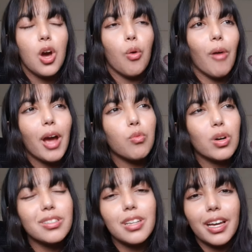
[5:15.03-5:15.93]
Why
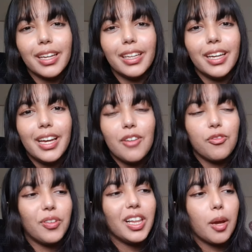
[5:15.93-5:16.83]
was I
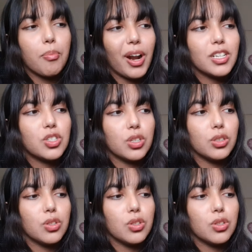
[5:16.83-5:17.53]
feeling pressure